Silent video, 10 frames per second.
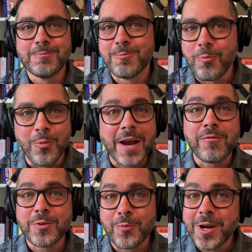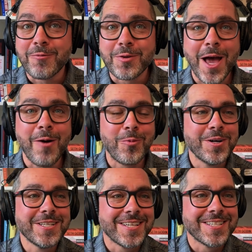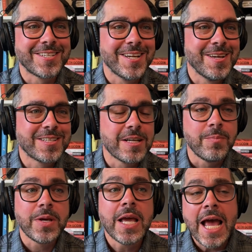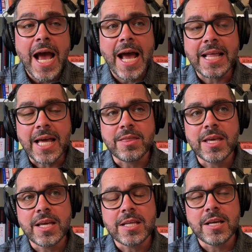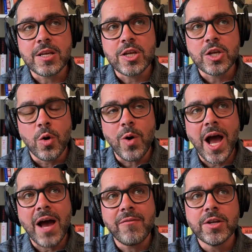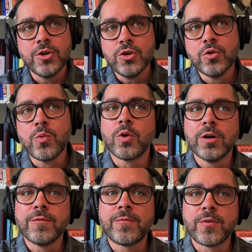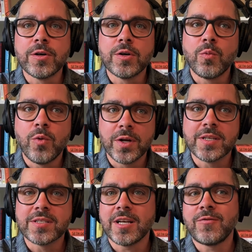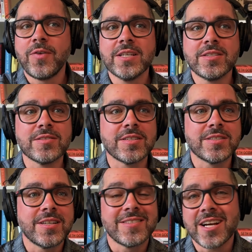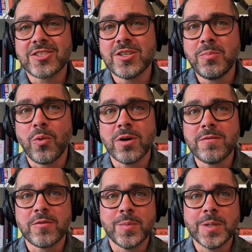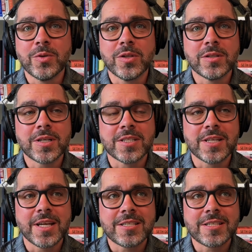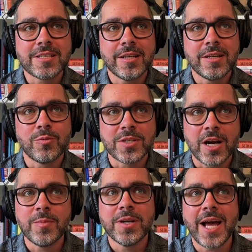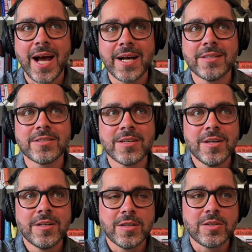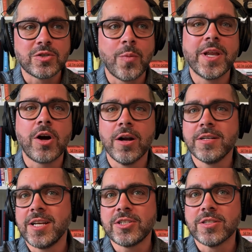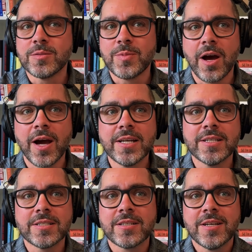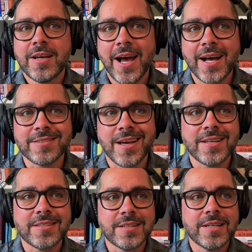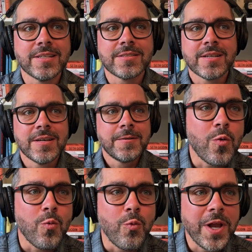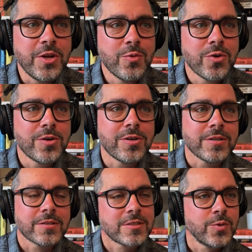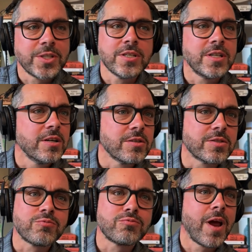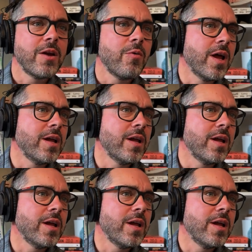whatever that word is going to be. I think, having a new word for what this next phase is actually important for people because retirement has so many connotations behind it as it is. When you were switching gears right away